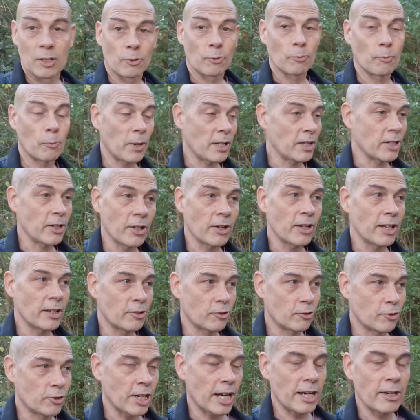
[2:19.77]
Whether you're
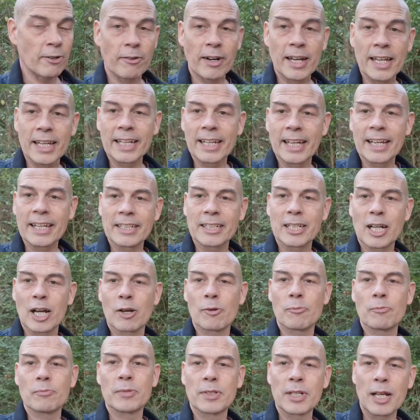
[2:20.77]
generating
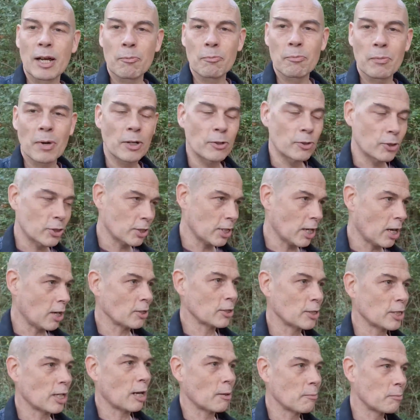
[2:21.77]
income, now most
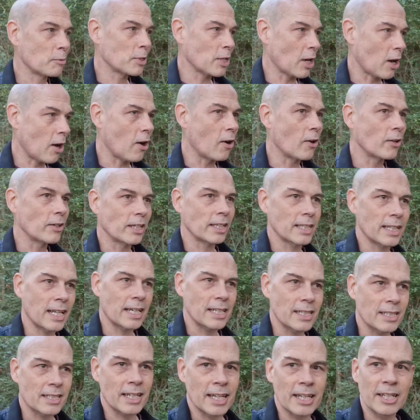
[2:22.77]
startups aren't at
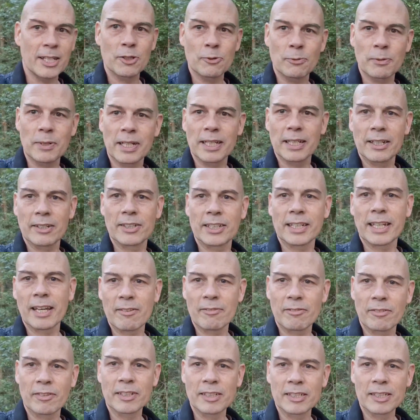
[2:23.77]
that stage when they're going to get
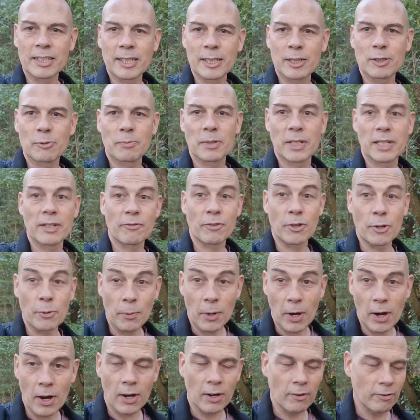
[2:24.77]
funded, but if you
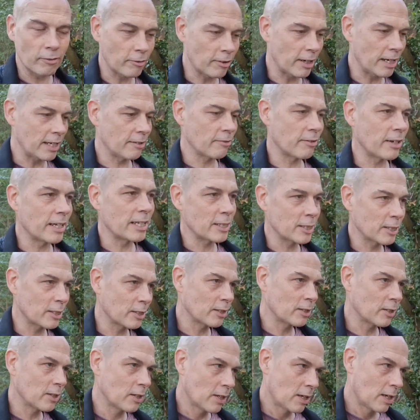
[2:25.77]
are for any
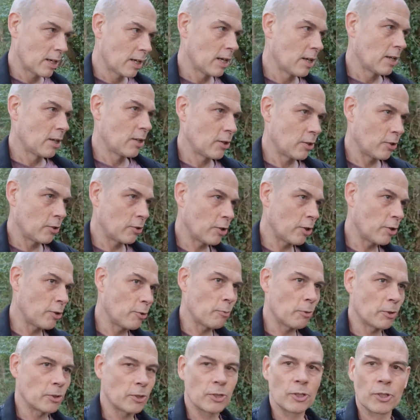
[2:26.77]
reason, you
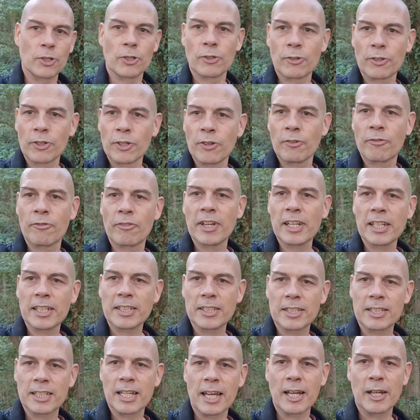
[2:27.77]
want your
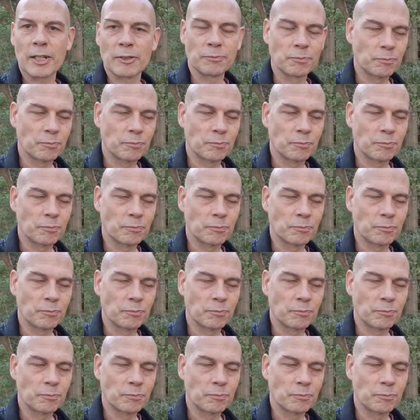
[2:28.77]
figures there.